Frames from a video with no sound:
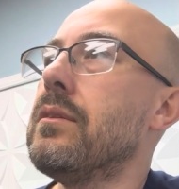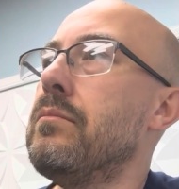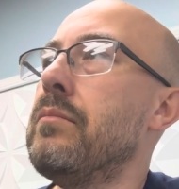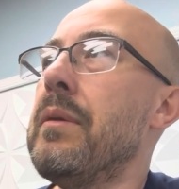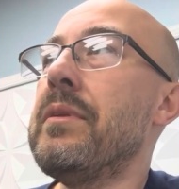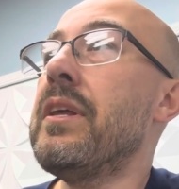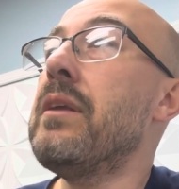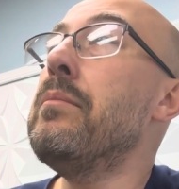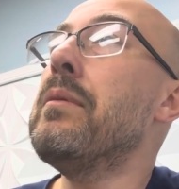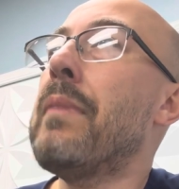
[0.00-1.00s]
Maybe they
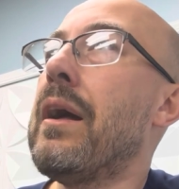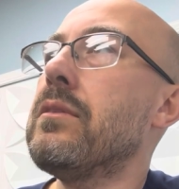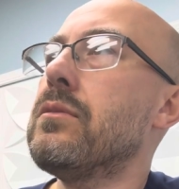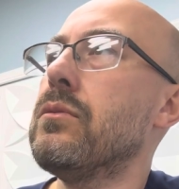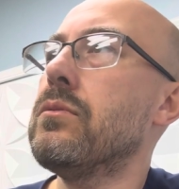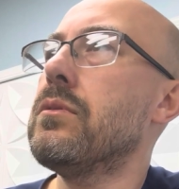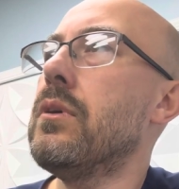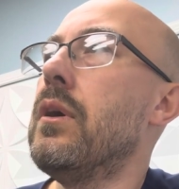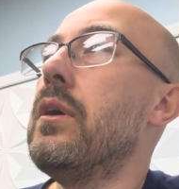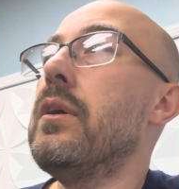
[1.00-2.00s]
didn't meet milestones.
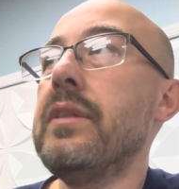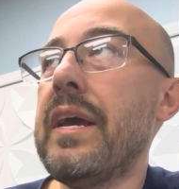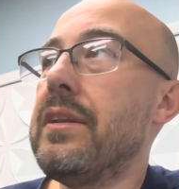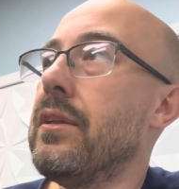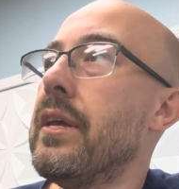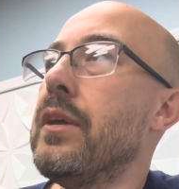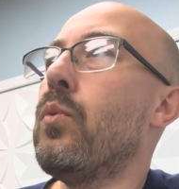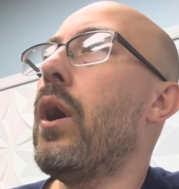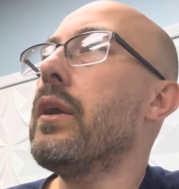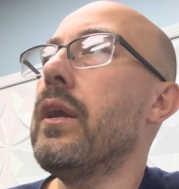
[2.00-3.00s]
They had delayed
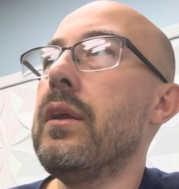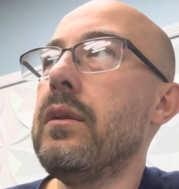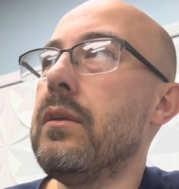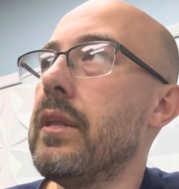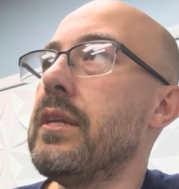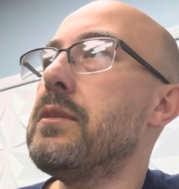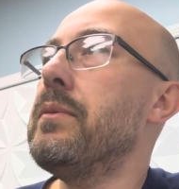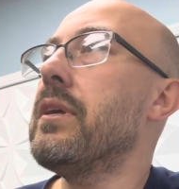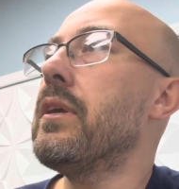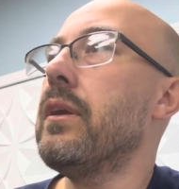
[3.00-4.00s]
walking, delayed
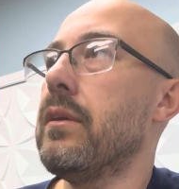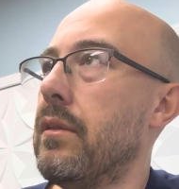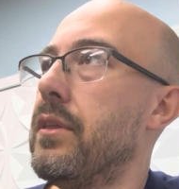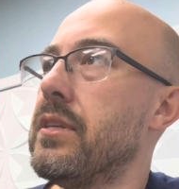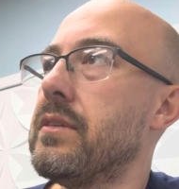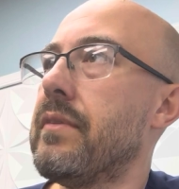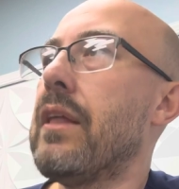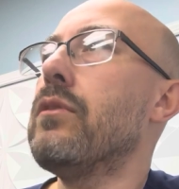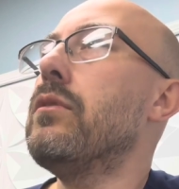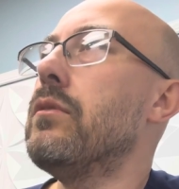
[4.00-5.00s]
speaking, and things like
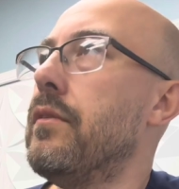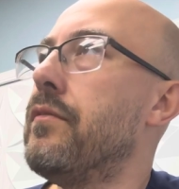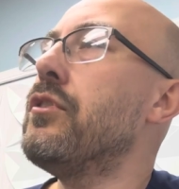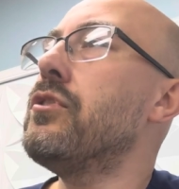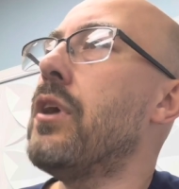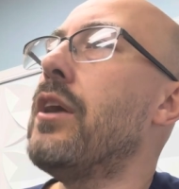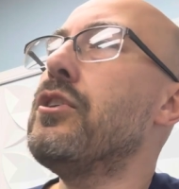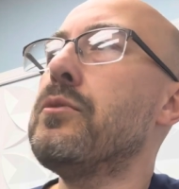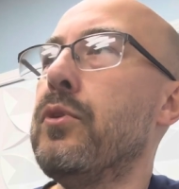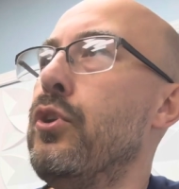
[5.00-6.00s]
that. If there's none,
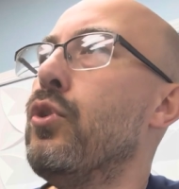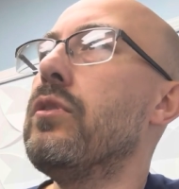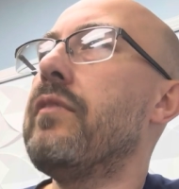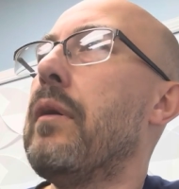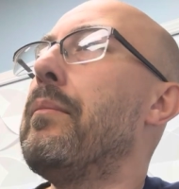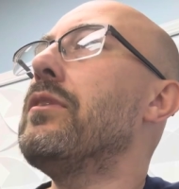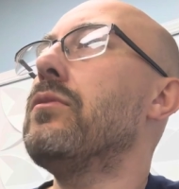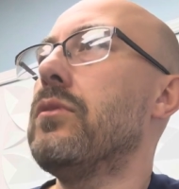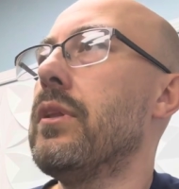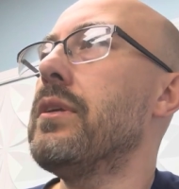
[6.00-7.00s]
just put no developmental
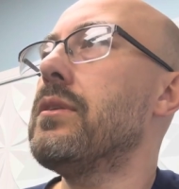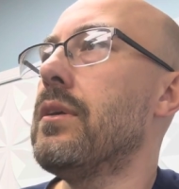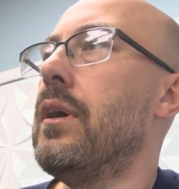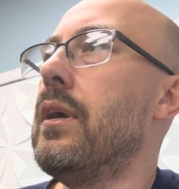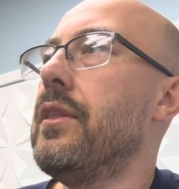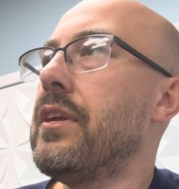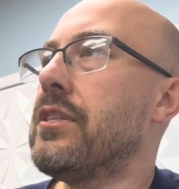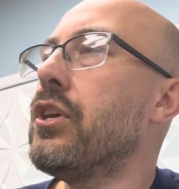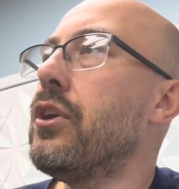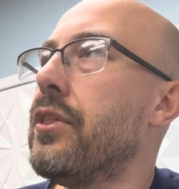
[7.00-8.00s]
delays. That's
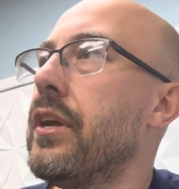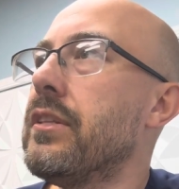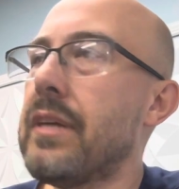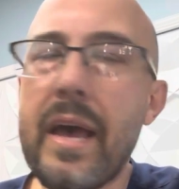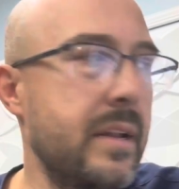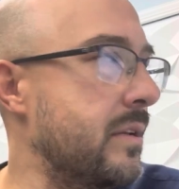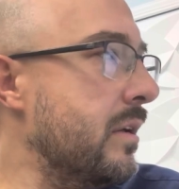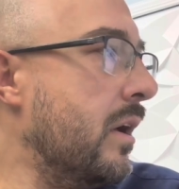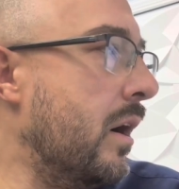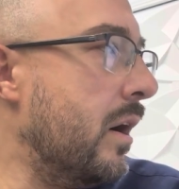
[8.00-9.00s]
a good thing to add
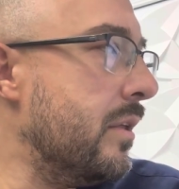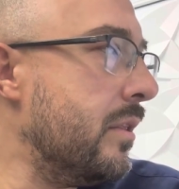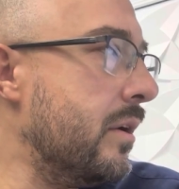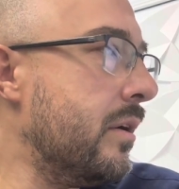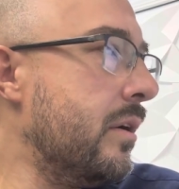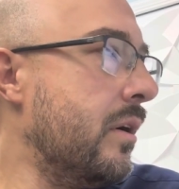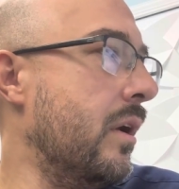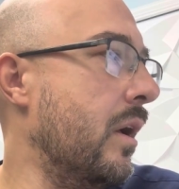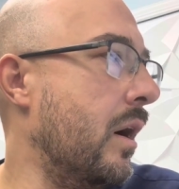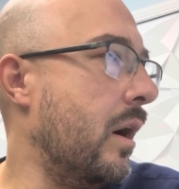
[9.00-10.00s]
in there.
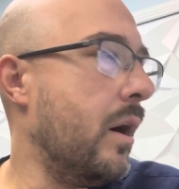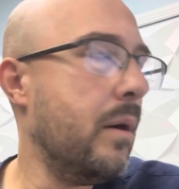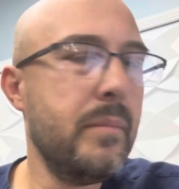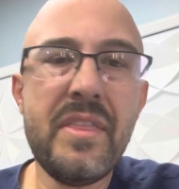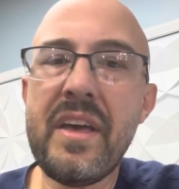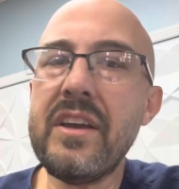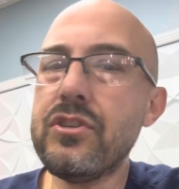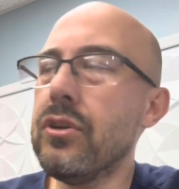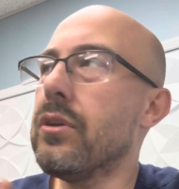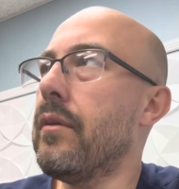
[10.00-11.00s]
And that
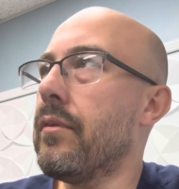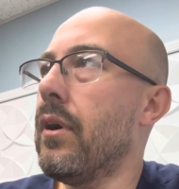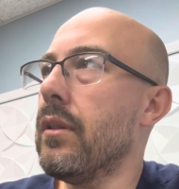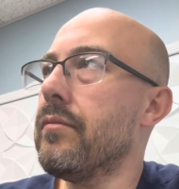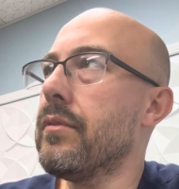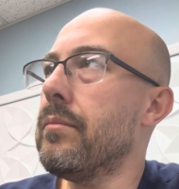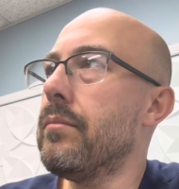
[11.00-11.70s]
should cover all of them.